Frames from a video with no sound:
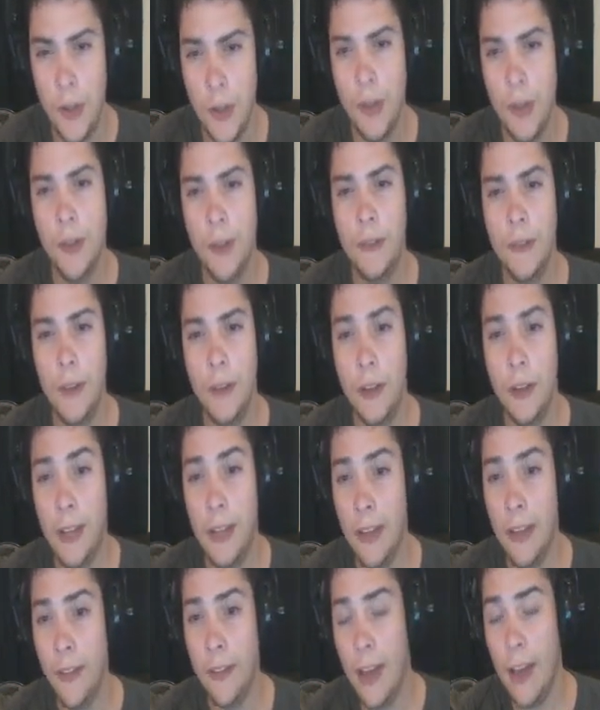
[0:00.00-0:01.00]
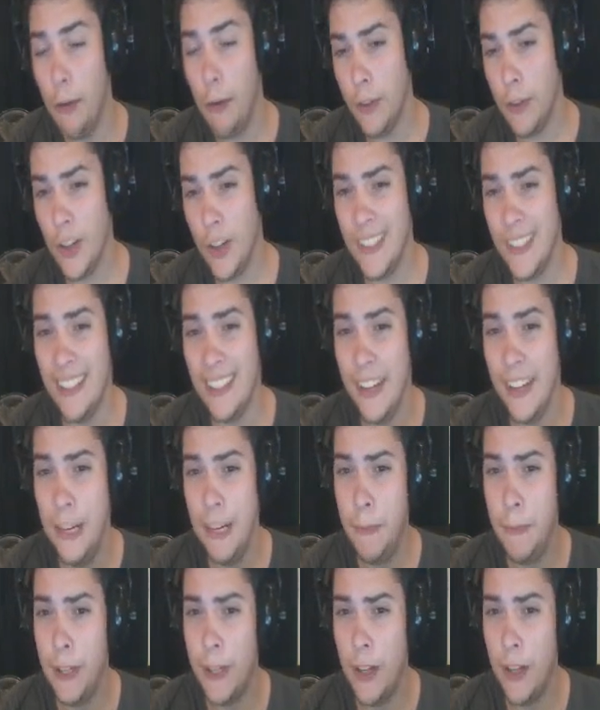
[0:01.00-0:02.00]
had the alpha got delayed
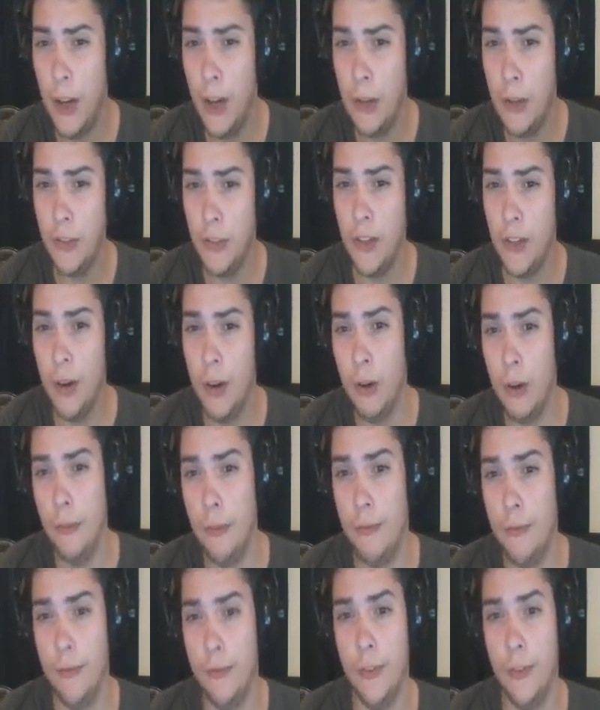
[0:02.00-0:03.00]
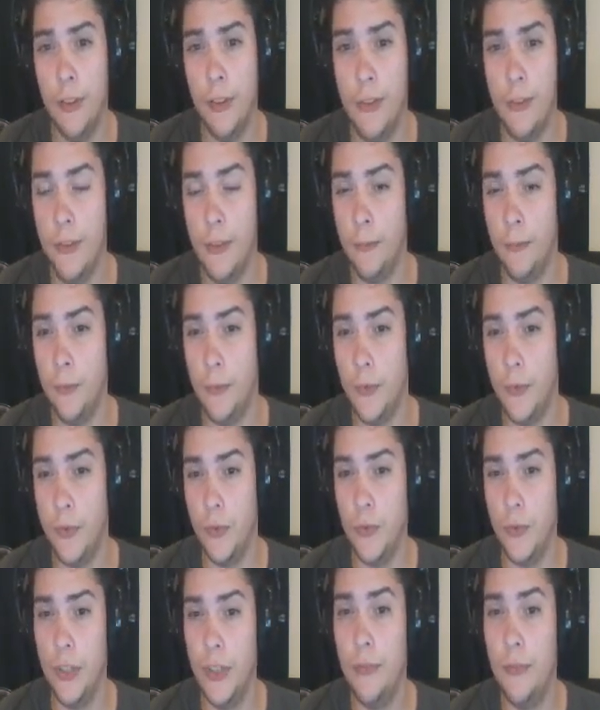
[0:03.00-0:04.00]
because of the
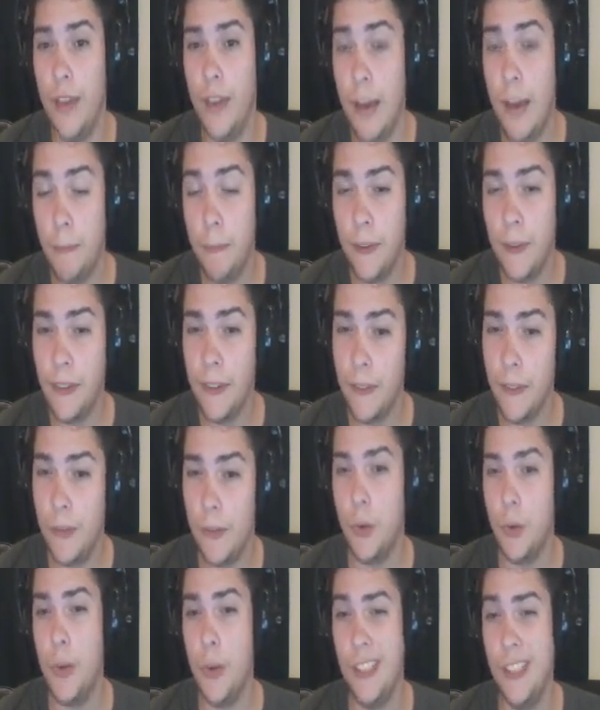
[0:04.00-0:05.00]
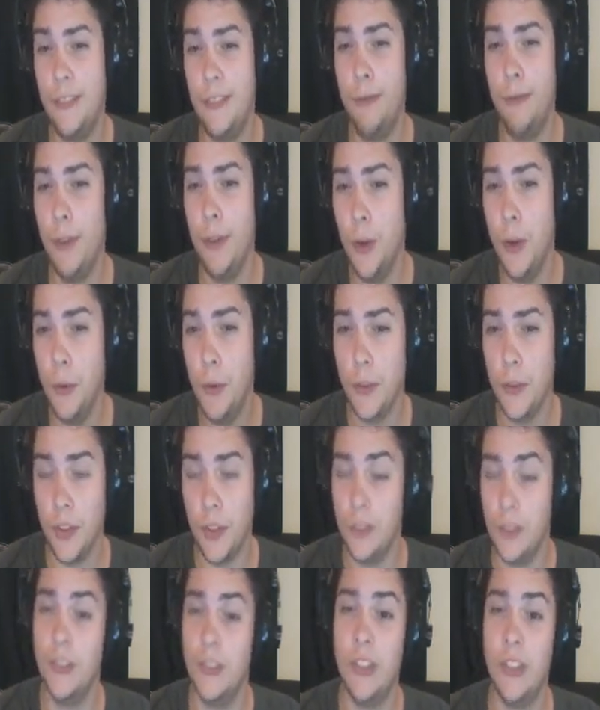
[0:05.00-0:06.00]
revamping quest flows,
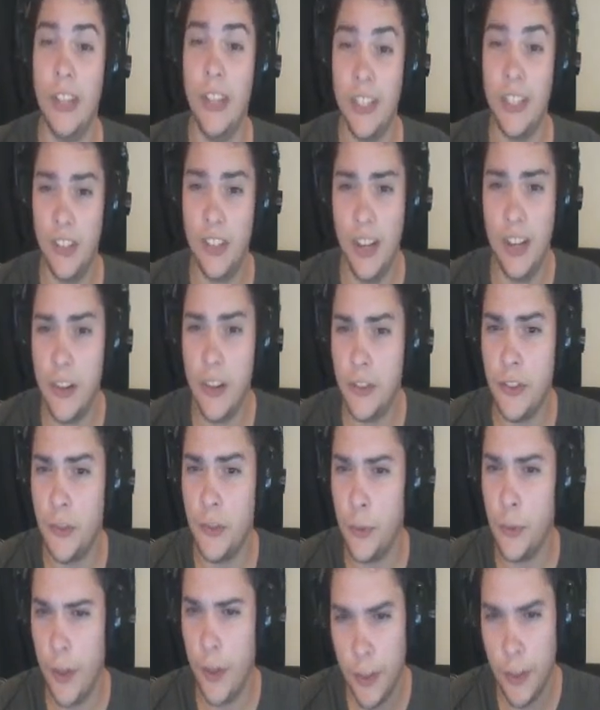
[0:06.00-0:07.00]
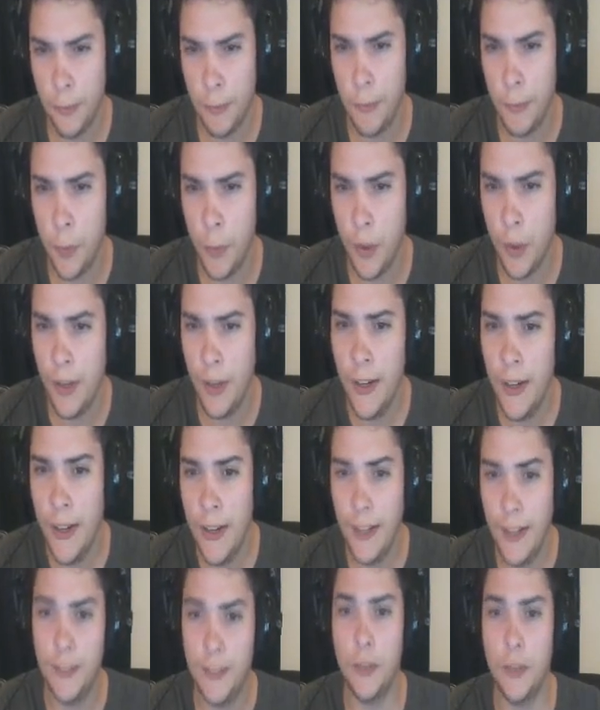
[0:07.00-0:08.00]
seeing as garrisons were going to be more
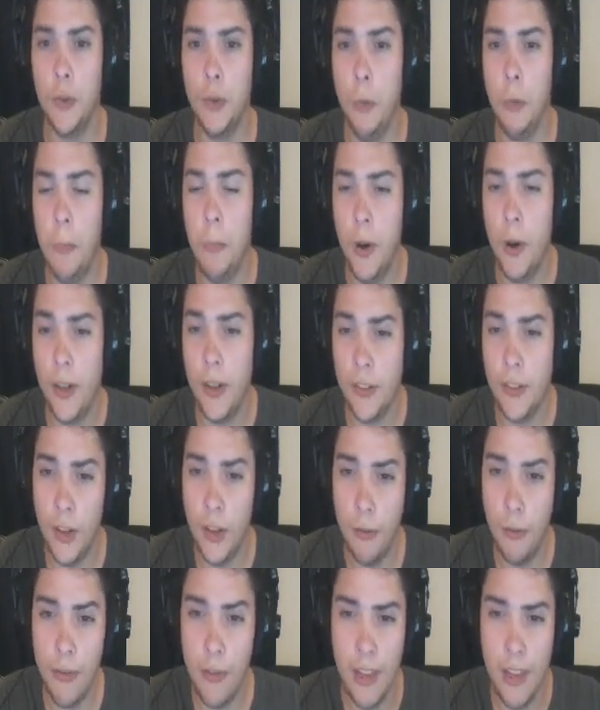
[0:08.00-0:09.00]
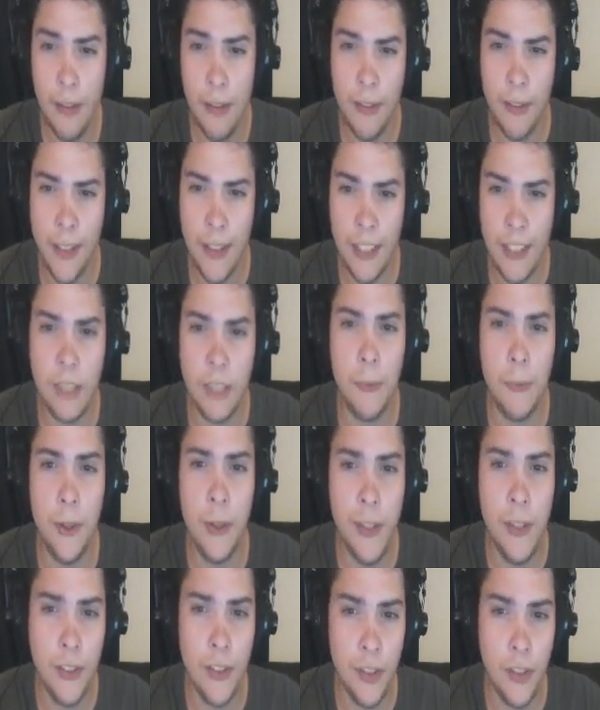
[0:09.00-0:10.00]
integral parts of the leveling
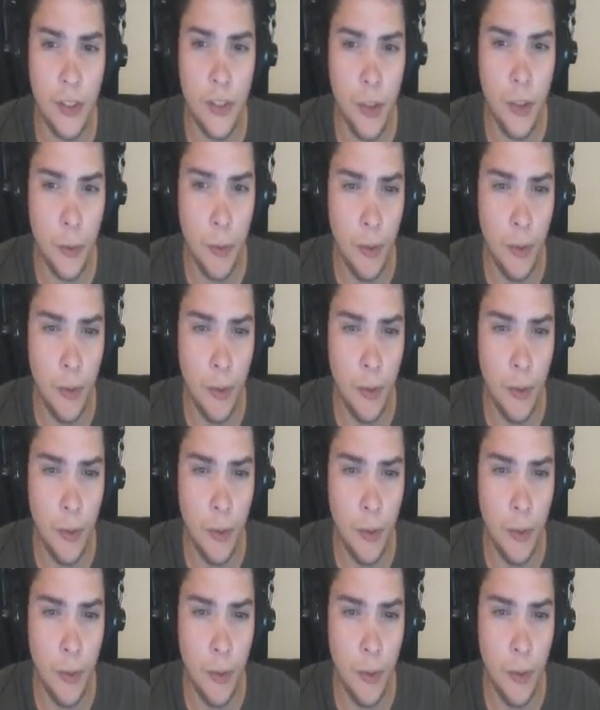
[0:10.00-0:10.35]
experience. So